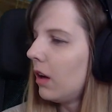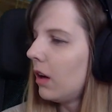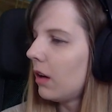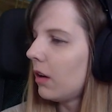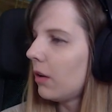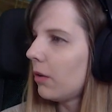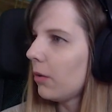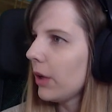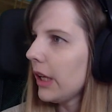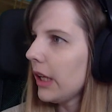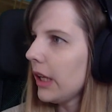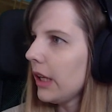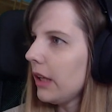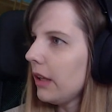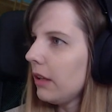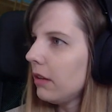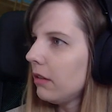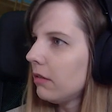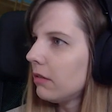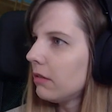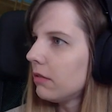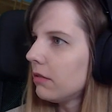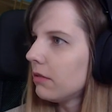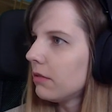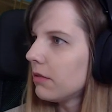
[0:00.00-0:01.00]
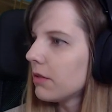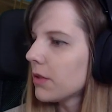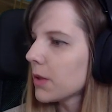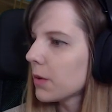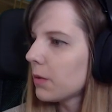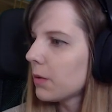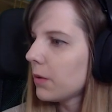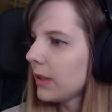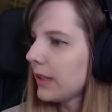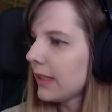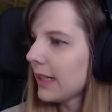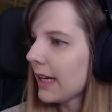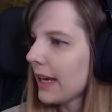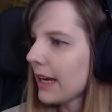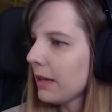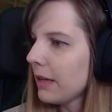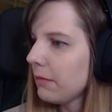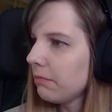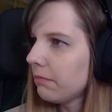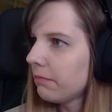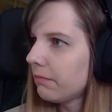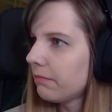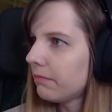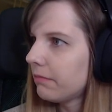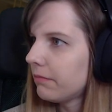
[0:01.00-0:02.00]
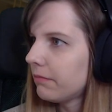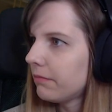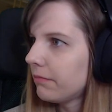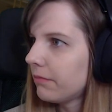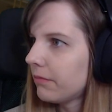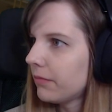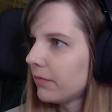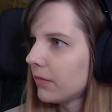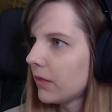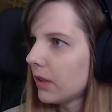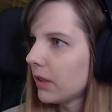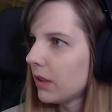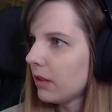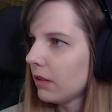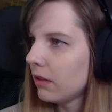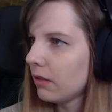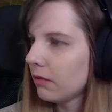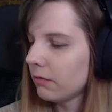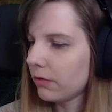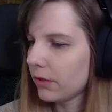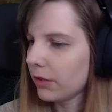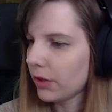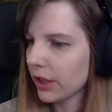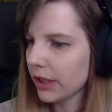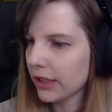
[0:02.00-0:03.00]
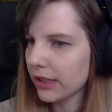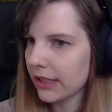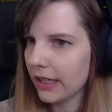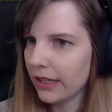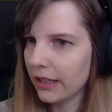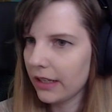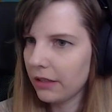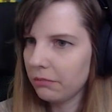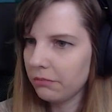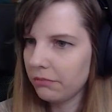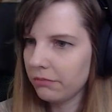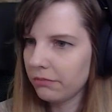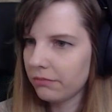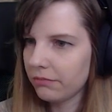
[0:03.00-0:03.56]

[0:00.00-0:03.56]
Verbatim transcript: Okay, school time. Work time.